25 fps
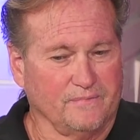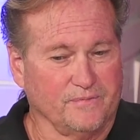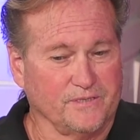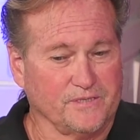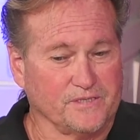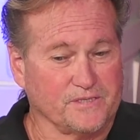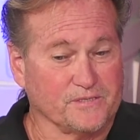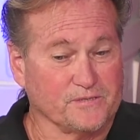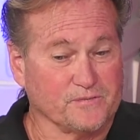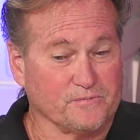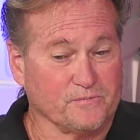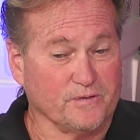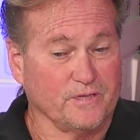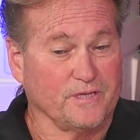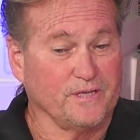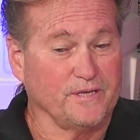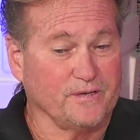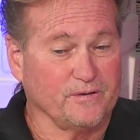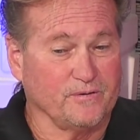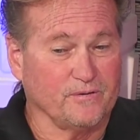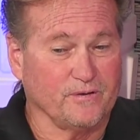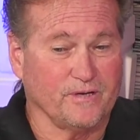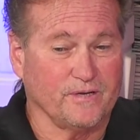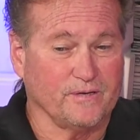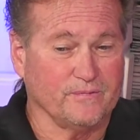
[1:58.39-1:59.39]
which is really
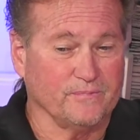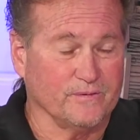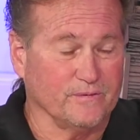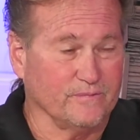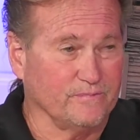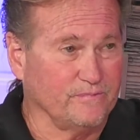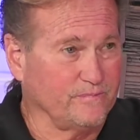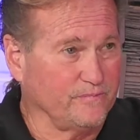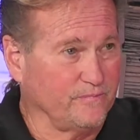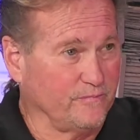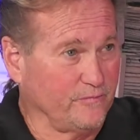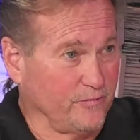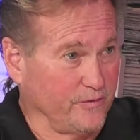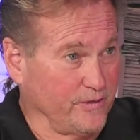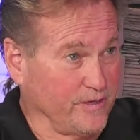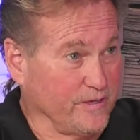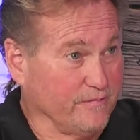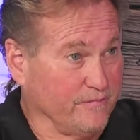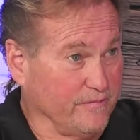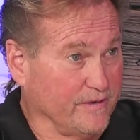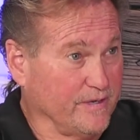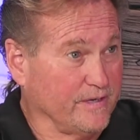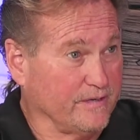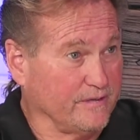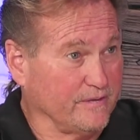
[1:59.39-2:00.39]
incredible for the
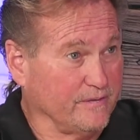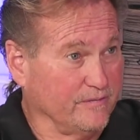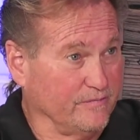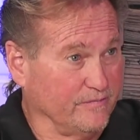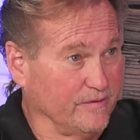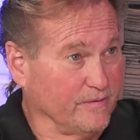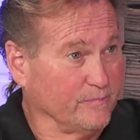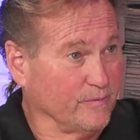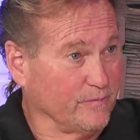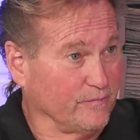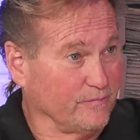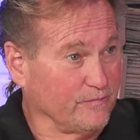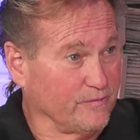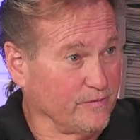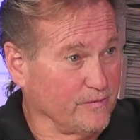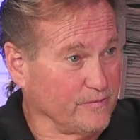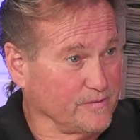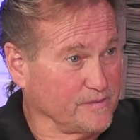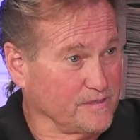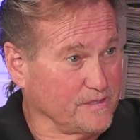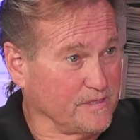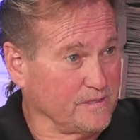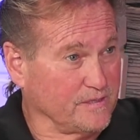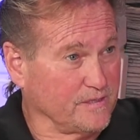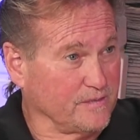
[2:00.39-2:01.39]
event November
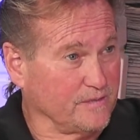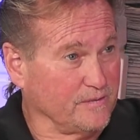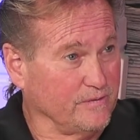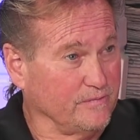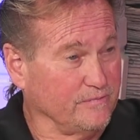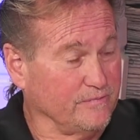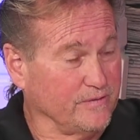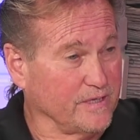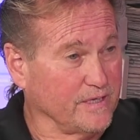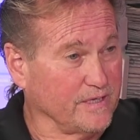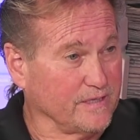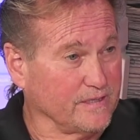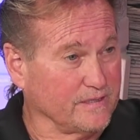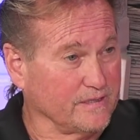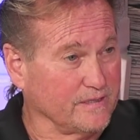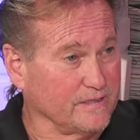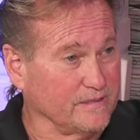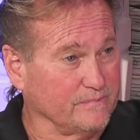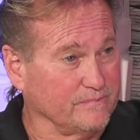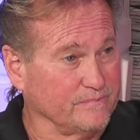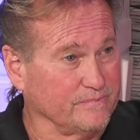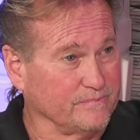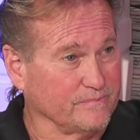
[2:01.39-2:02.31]
1st at the Cuvier Club